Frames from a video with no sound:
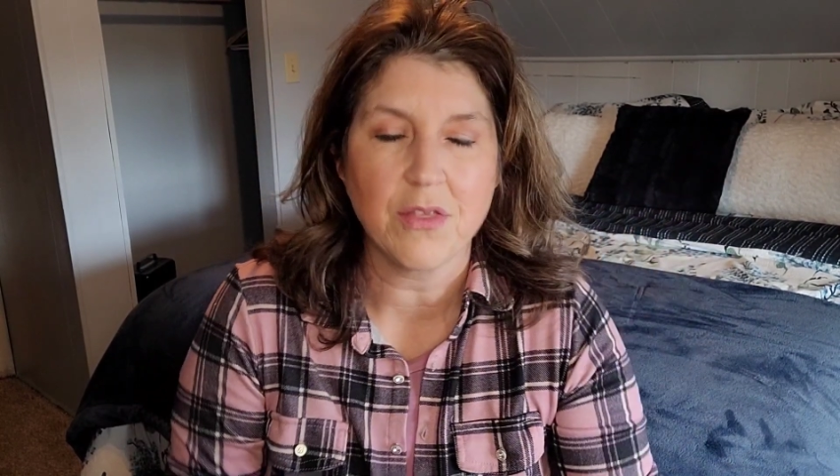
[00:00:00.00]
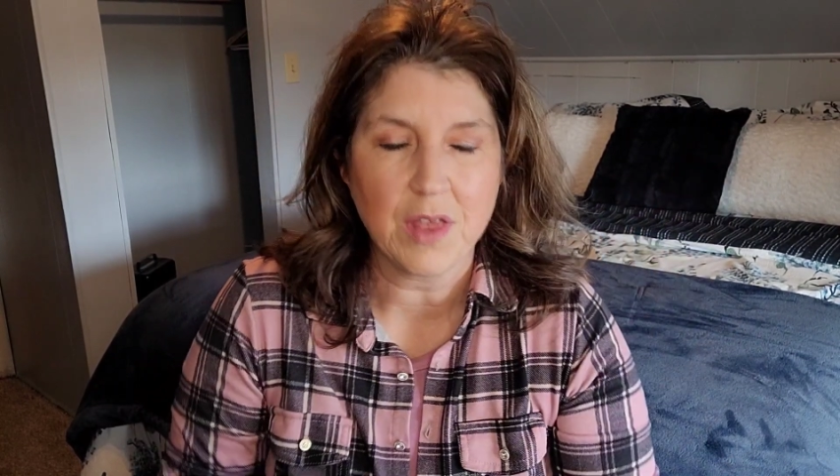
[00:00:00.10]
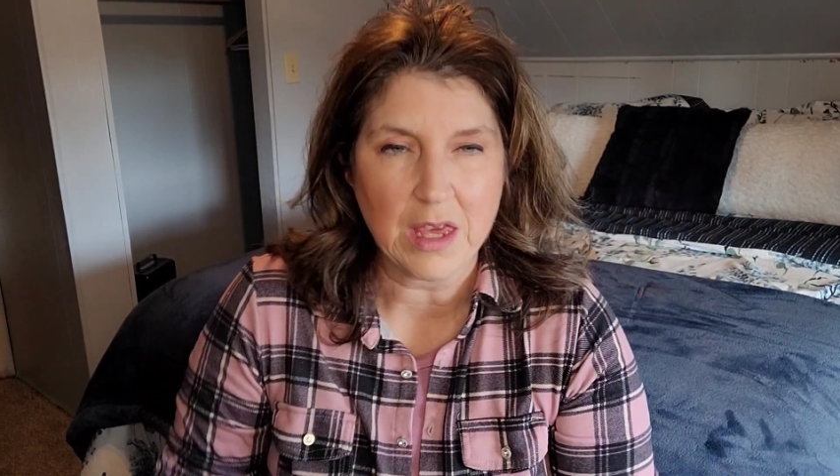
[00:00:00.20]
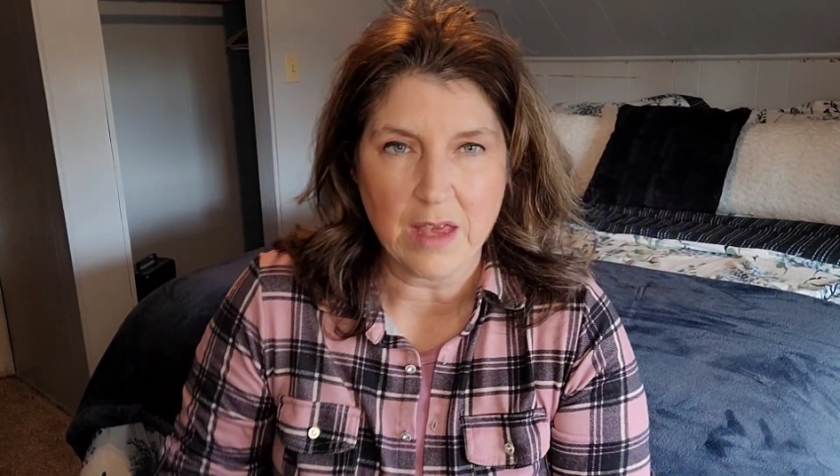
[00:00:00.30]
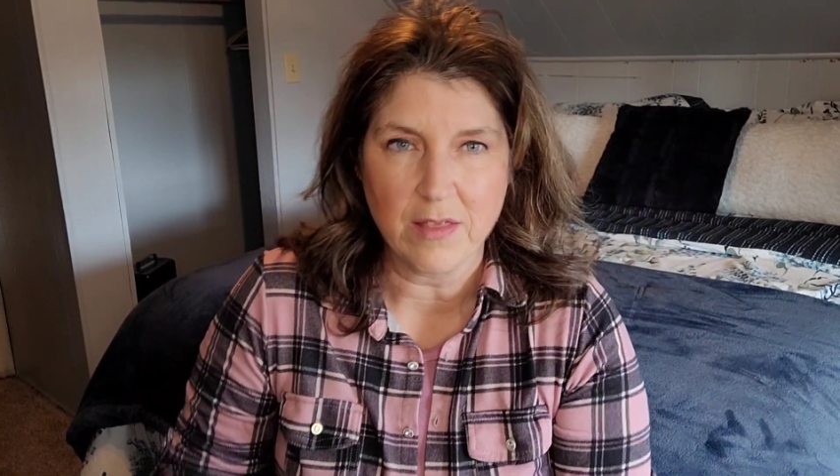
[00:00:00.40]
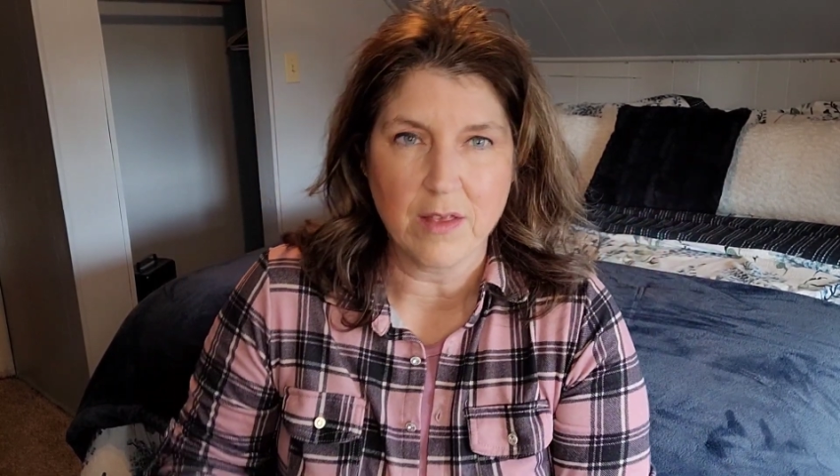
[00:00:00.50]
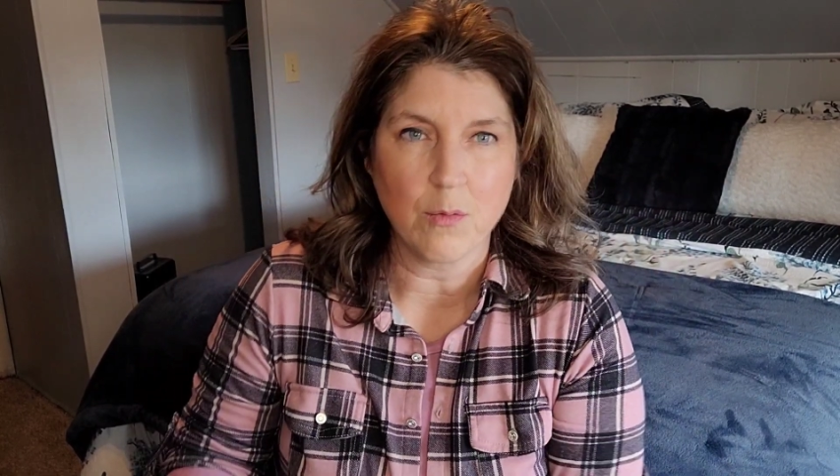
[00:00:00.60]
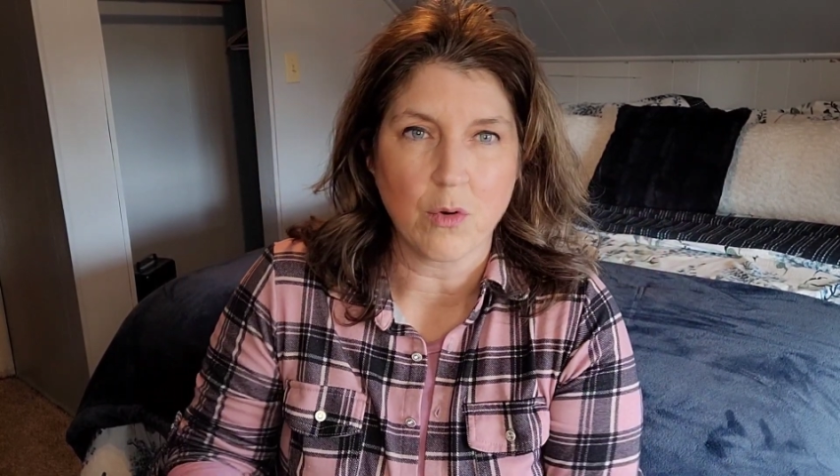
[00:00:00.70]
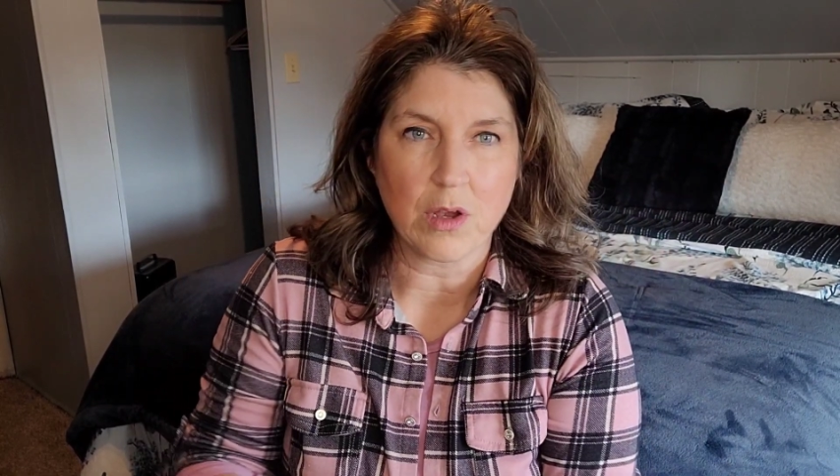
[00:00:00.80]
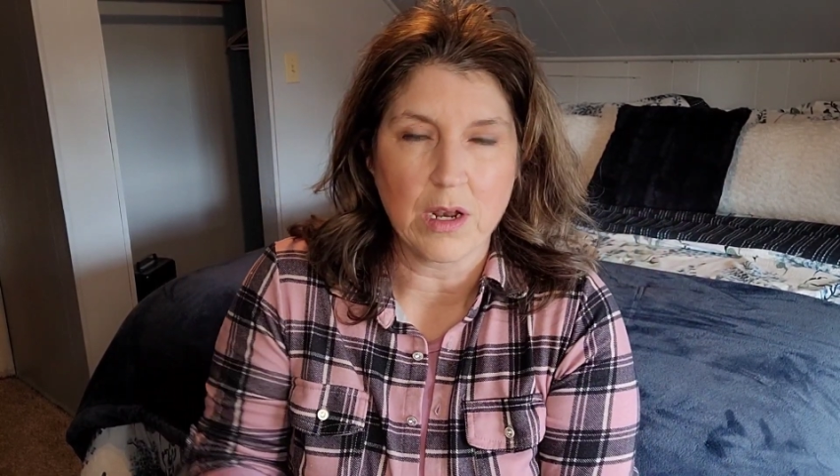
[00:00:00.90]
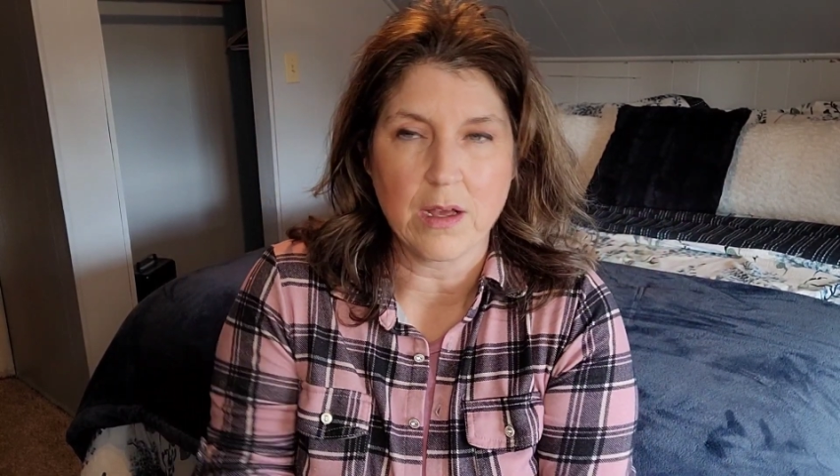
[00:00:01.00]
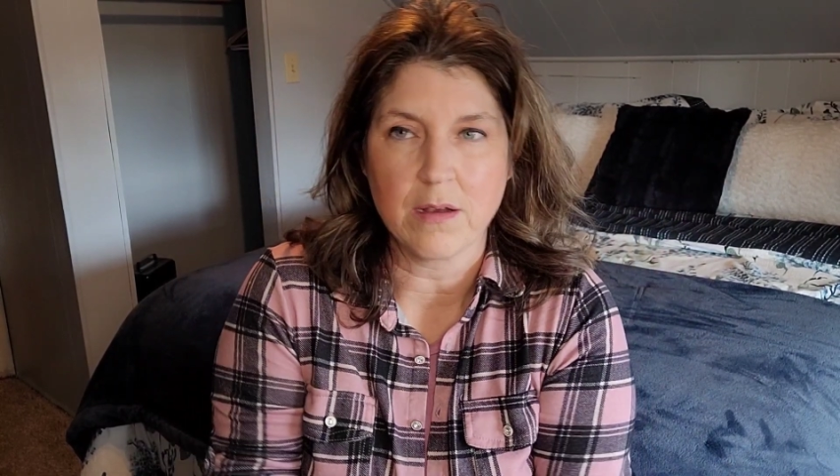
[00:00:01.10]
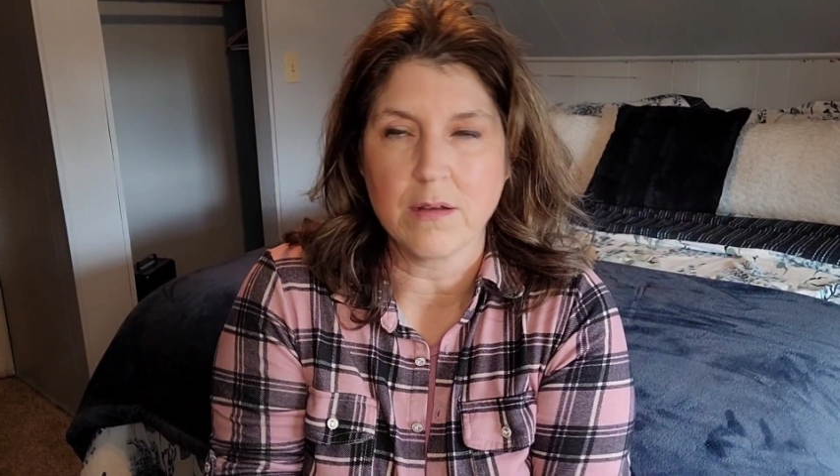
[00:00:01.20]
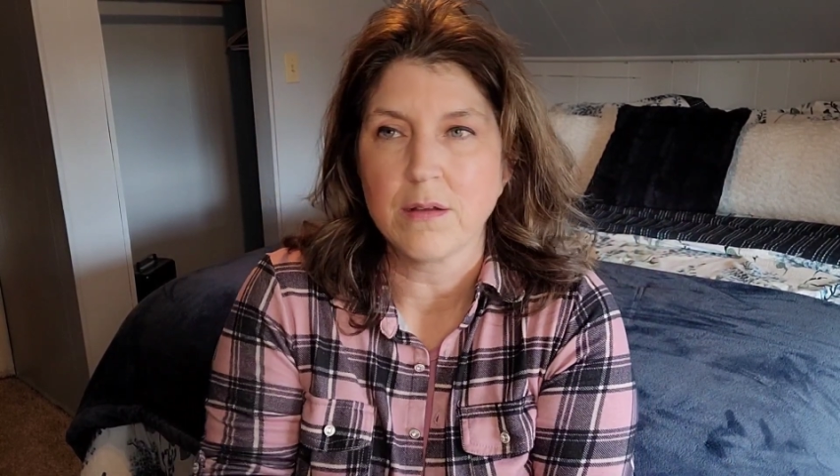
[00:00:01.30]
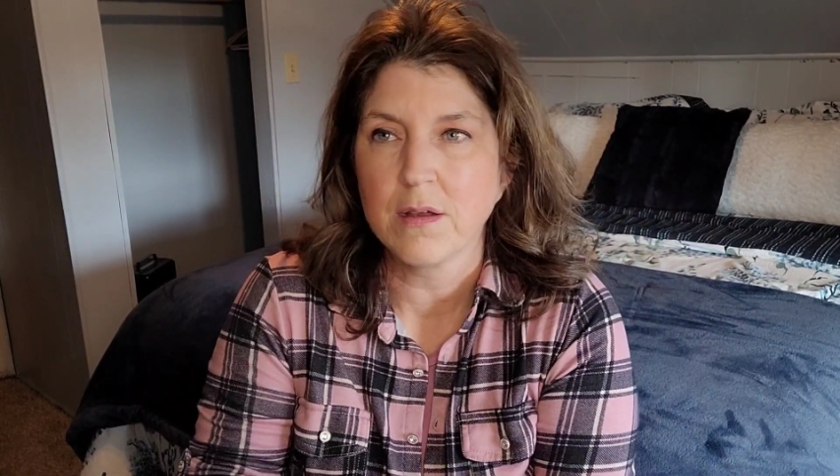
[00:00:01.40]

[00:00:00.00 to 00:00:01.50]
thinking that we're gonna,